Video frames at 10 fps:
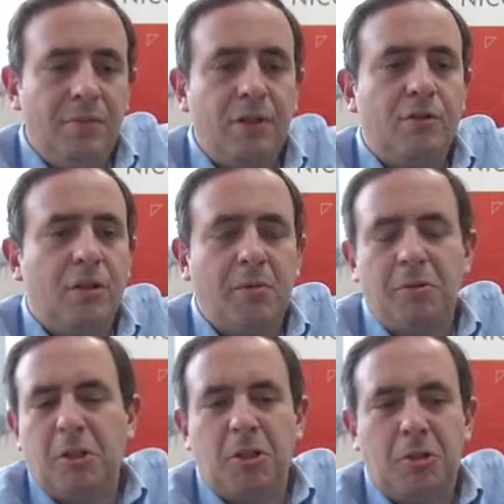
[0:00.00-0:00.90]
Bitcoin
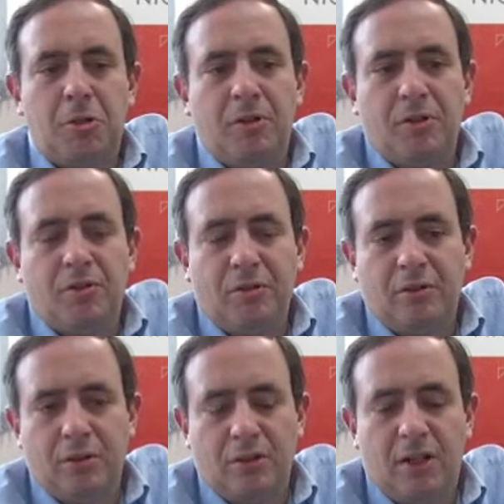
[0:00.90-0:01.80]
presents no risk to
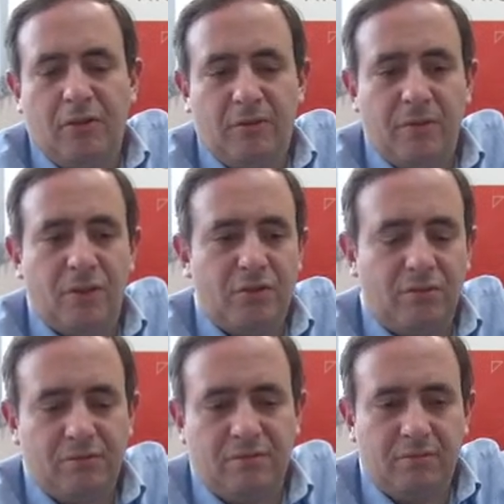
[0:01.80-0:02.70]
the US dollar from
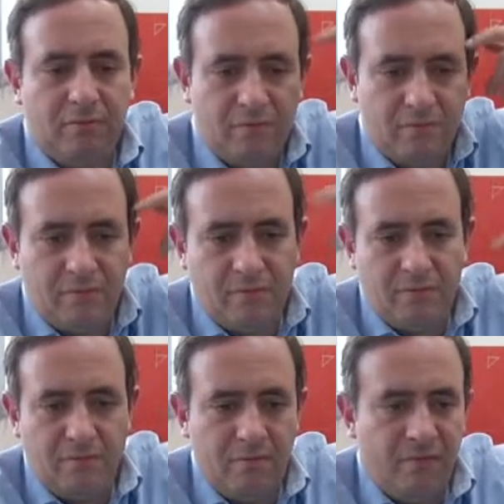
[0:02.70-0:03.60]
this
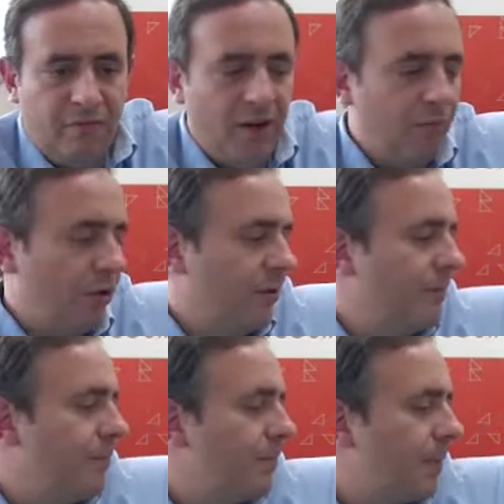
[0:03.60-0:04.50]
framework.
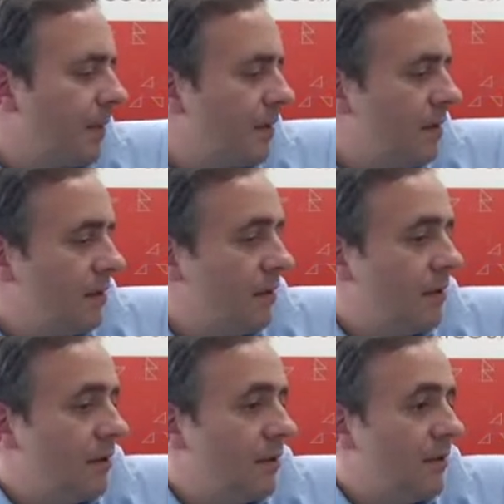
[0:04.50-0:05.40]

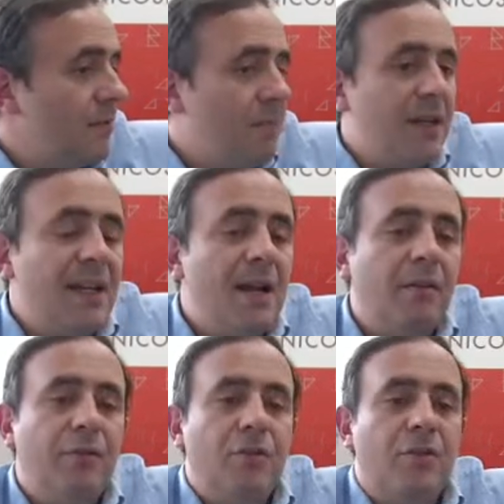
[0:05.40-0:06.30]
But
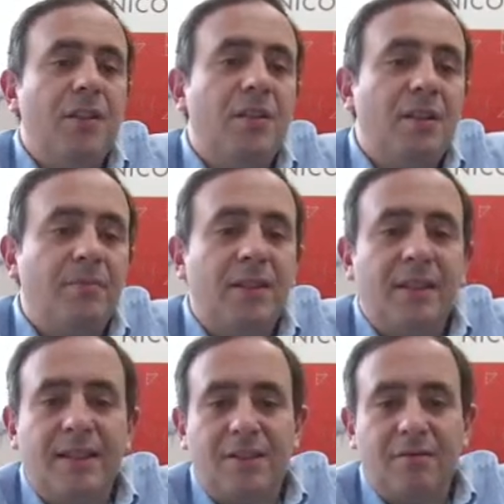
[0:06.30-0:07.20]
now if you see
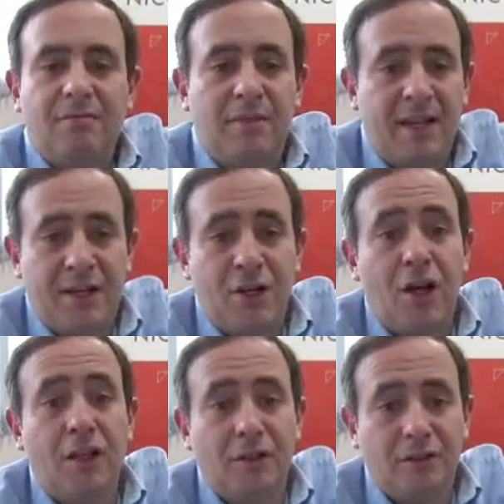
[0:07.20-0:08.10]
something that's
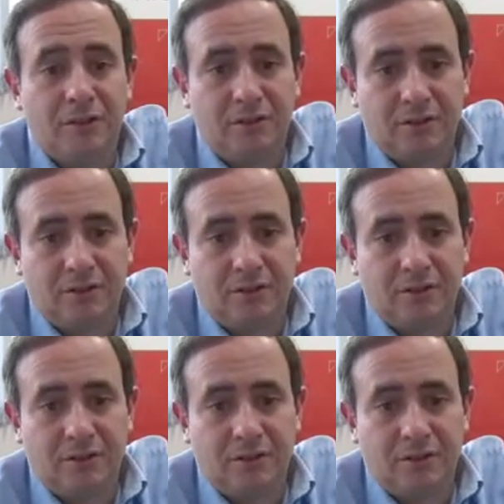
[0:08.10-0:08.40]
$1